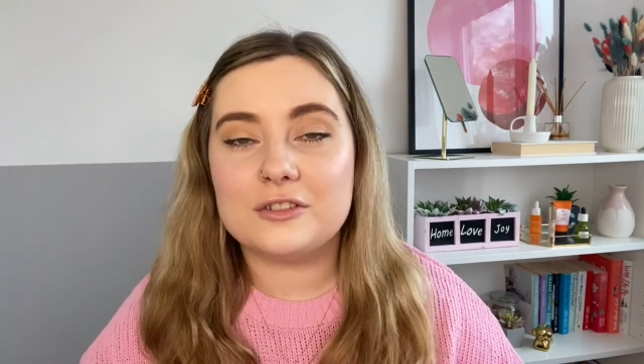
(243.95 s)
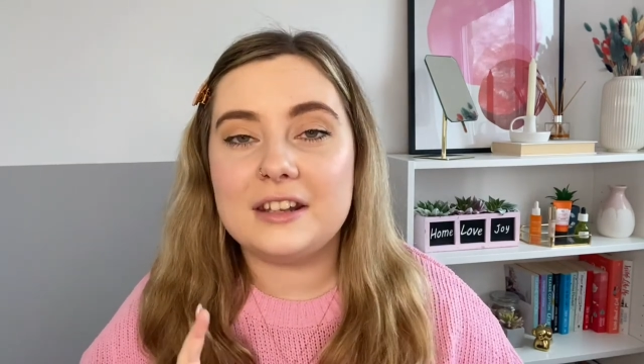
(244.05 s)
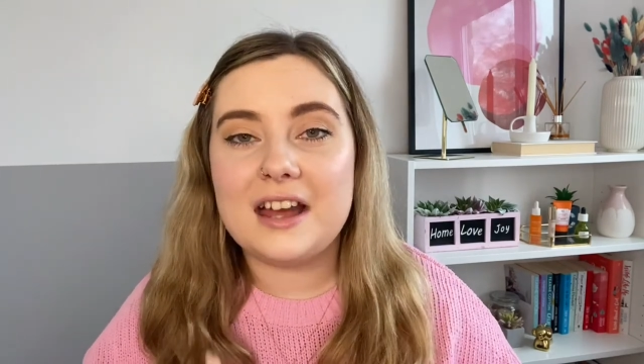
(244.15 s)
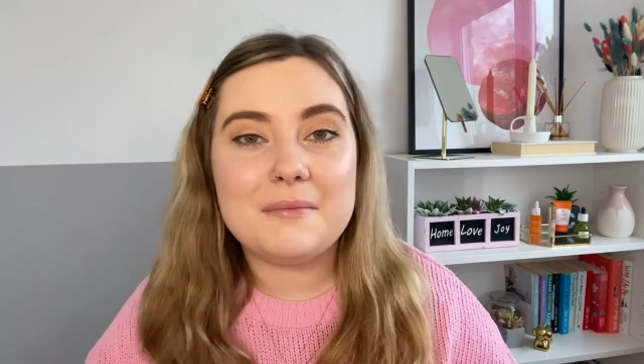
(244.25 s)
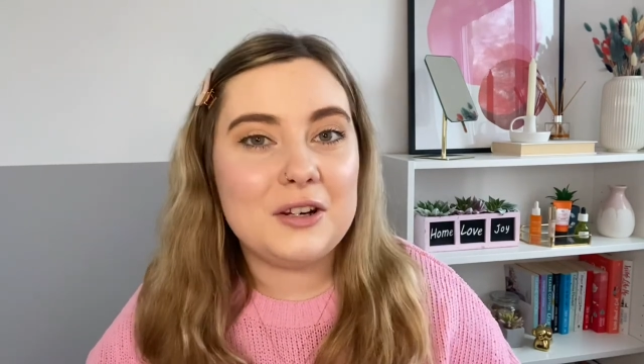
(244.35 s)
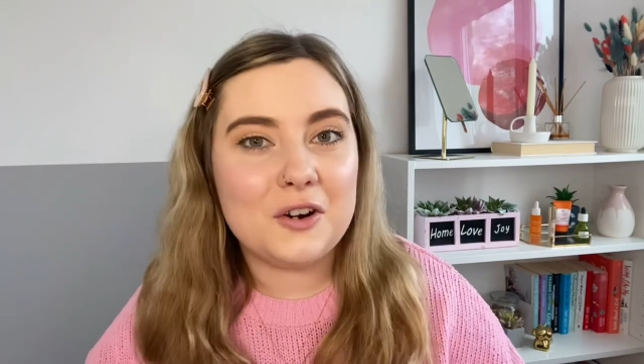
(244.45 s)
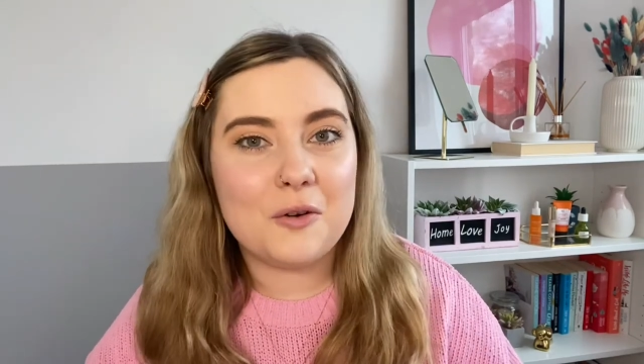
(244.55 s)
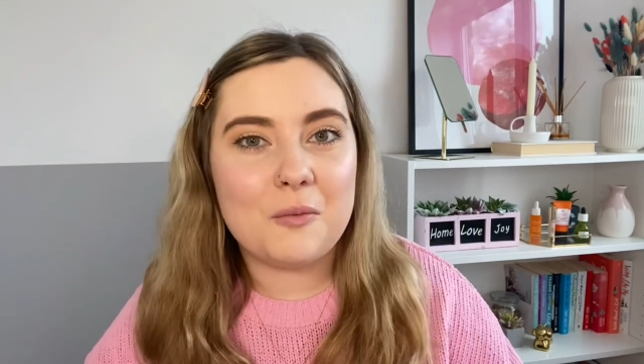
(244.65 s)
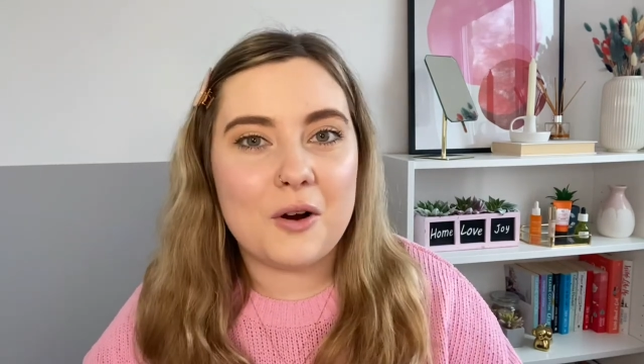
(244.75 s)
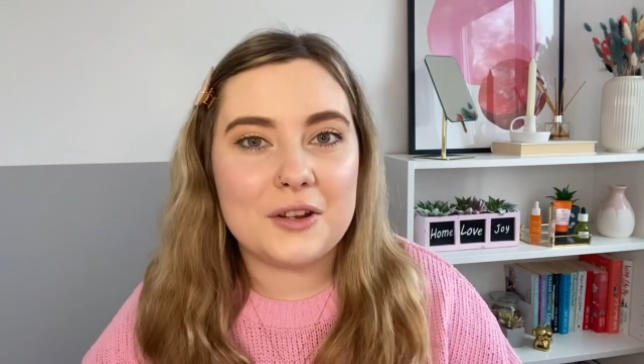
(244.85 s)
So let me know
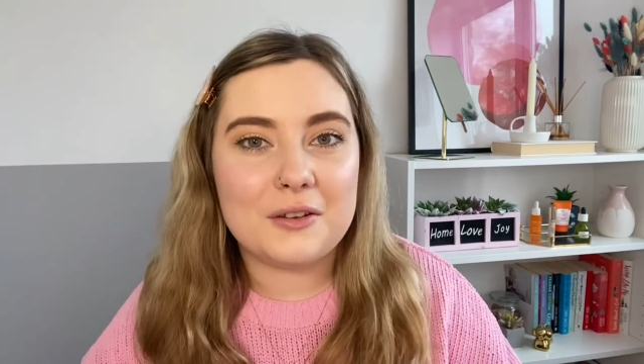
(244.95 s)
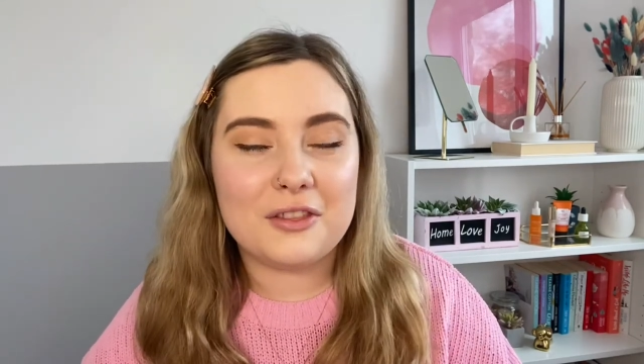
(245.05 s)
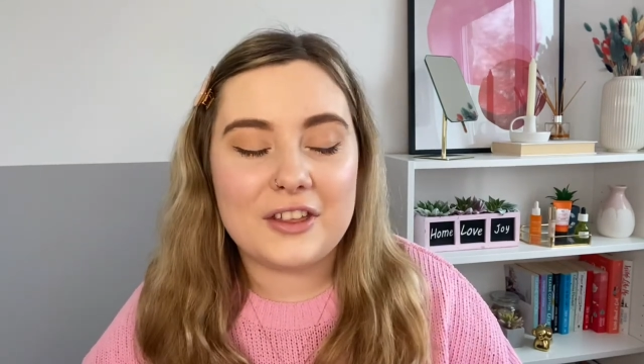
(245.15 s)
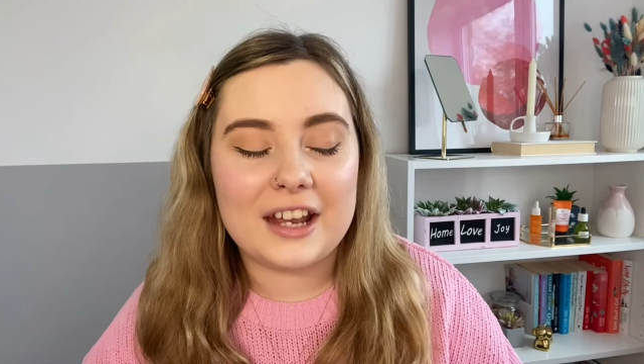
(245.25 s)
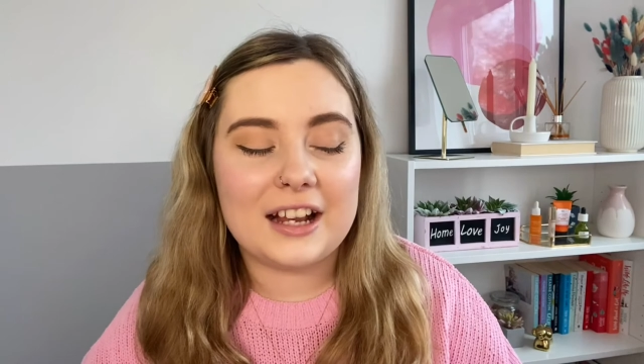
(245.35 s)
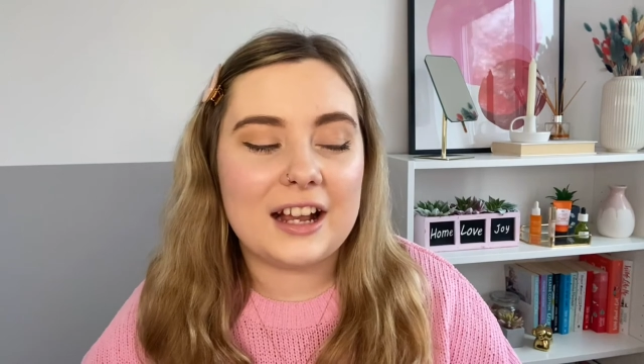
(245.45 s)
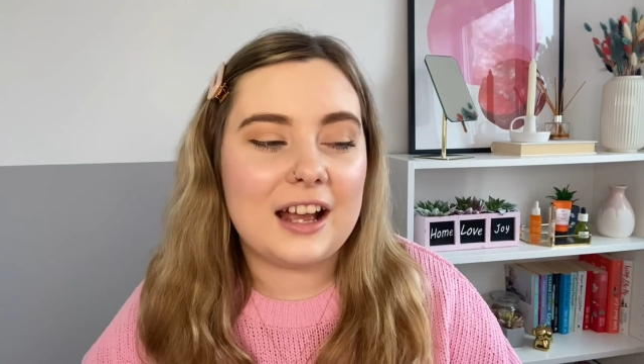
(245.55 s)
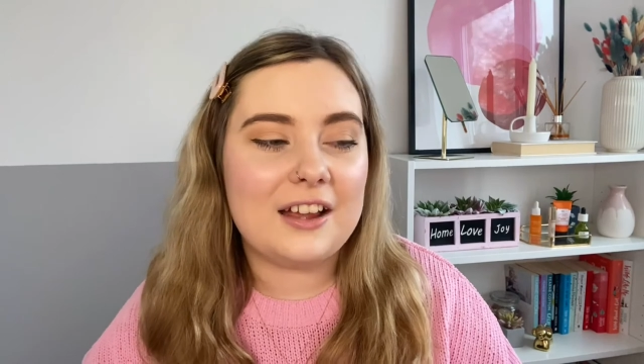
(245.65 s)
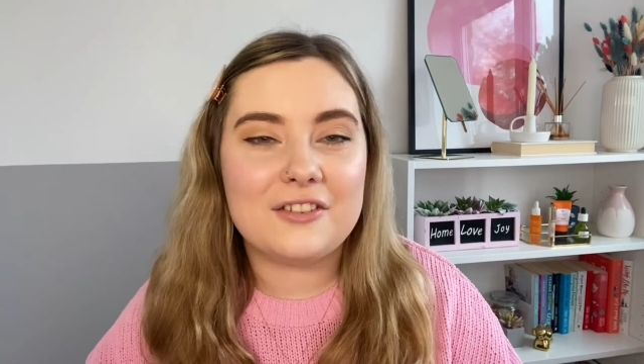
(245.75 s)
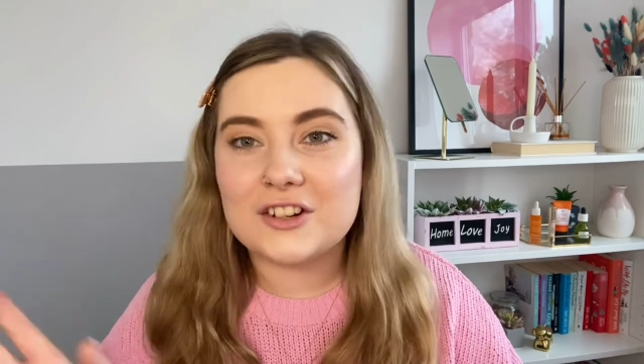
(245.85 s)
what you think,
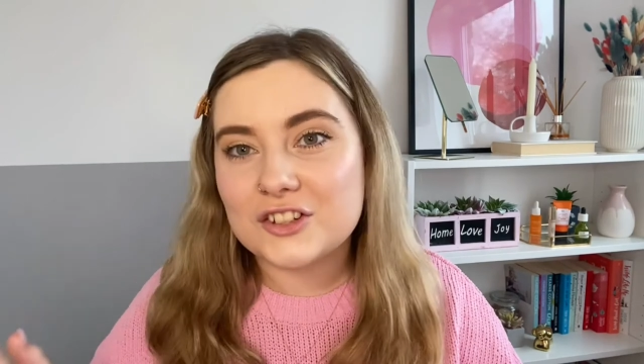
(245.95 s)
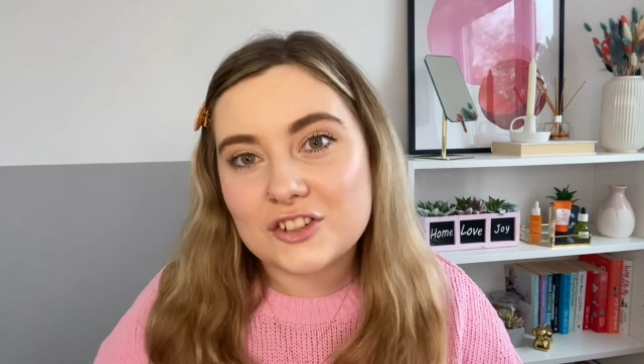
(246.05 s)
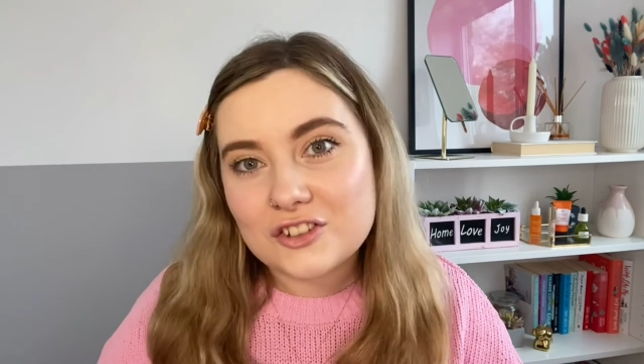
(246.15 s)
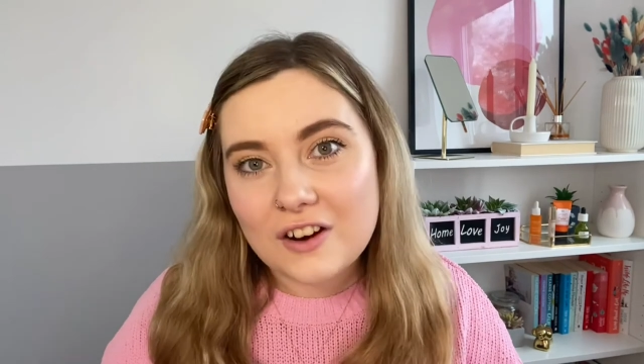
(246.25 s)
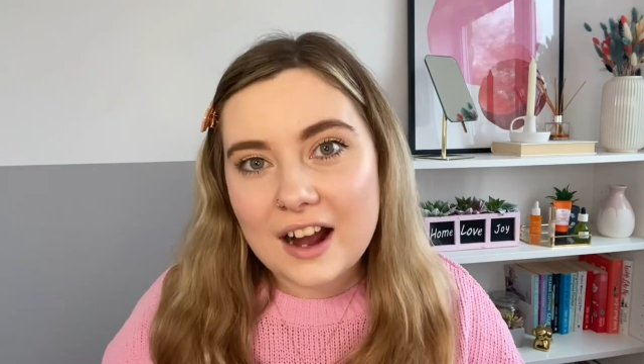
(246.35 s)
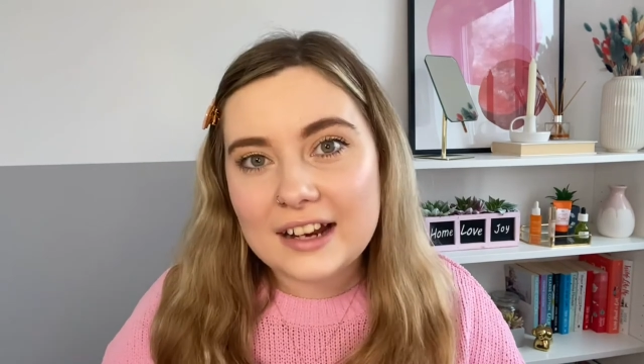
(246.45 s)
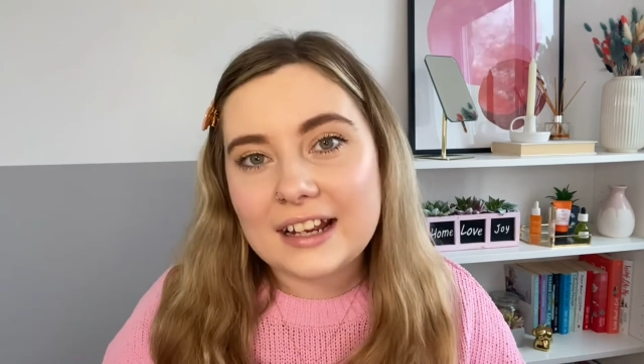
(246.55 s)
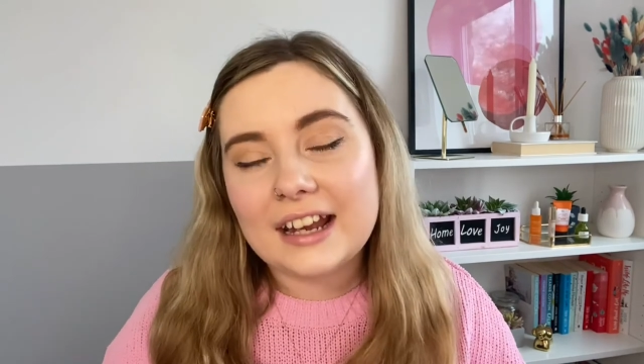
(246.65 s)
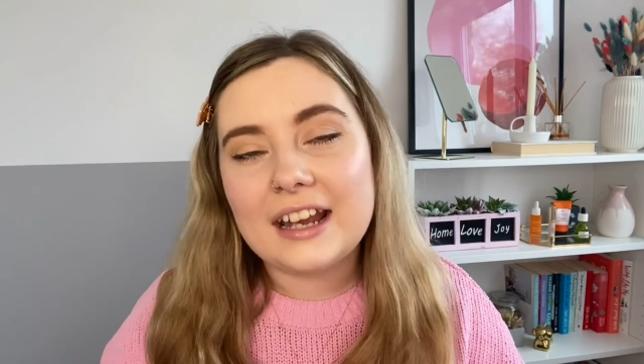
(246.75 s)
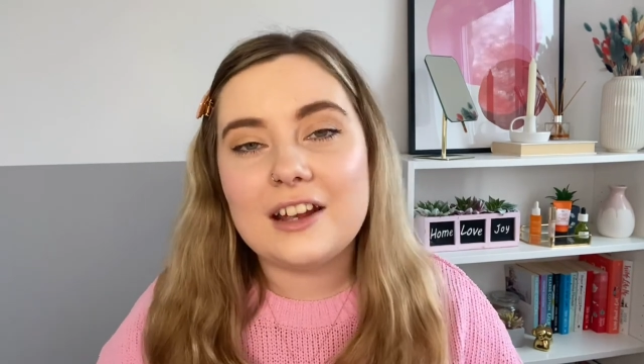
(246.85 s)
if I should try
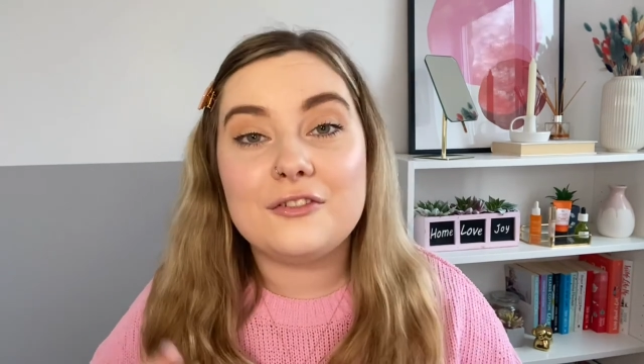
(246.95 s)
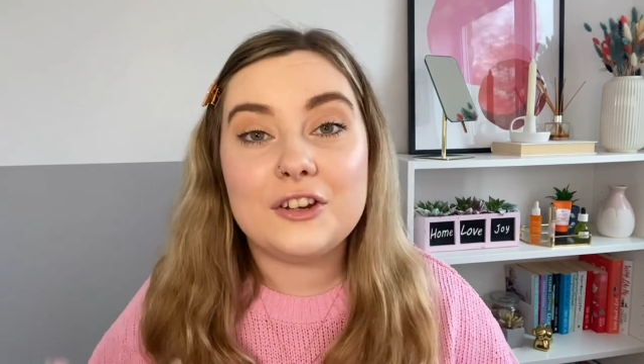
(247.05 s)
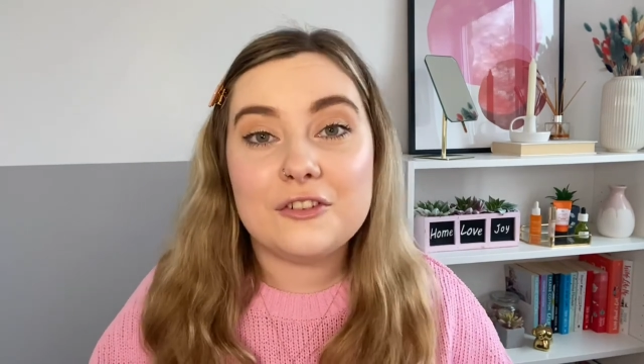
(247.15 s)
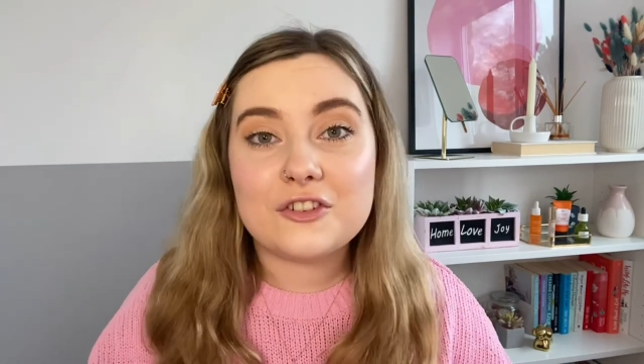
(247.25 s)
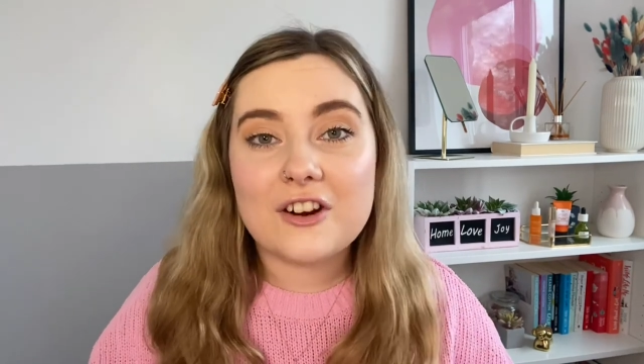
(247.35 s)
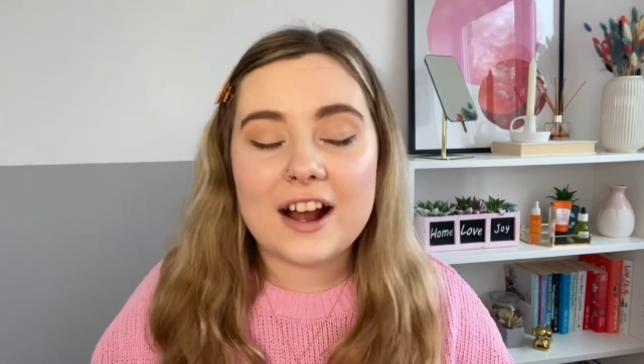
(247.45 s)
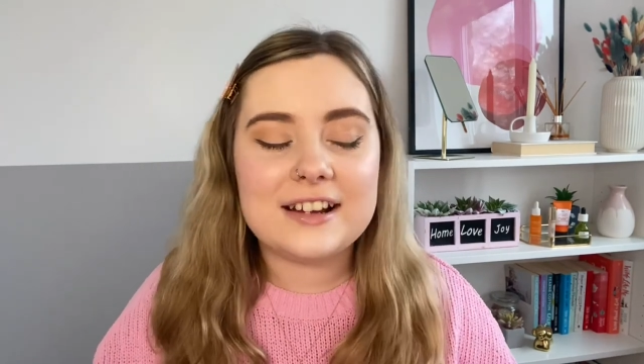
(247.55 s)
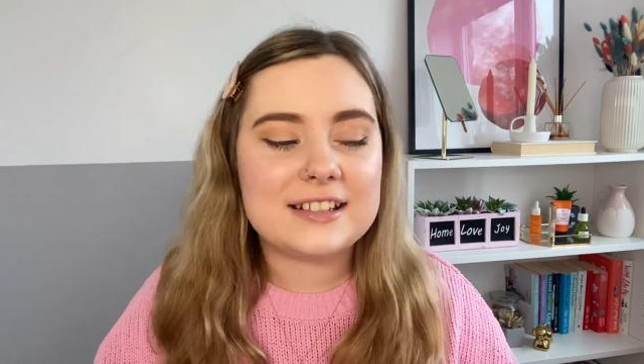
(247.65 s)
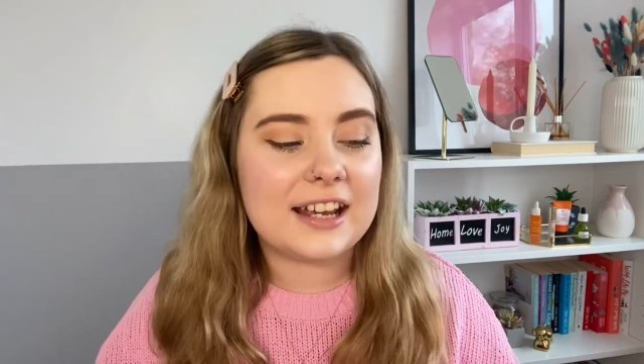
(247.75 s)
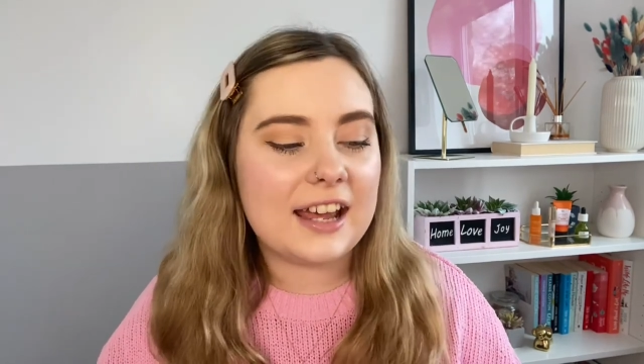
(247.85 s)
it, if you've
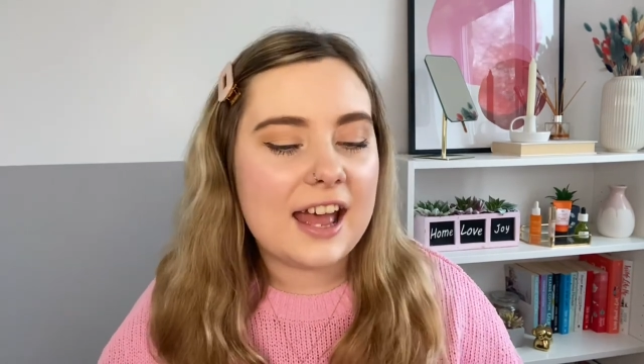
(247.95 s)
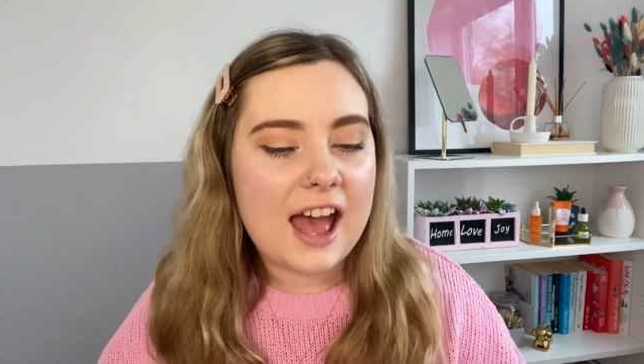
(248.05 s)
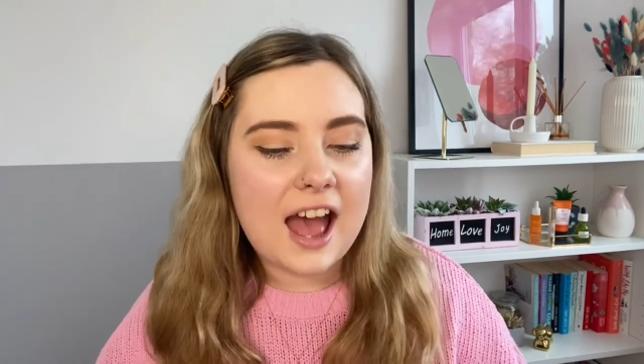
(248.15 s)
tried it.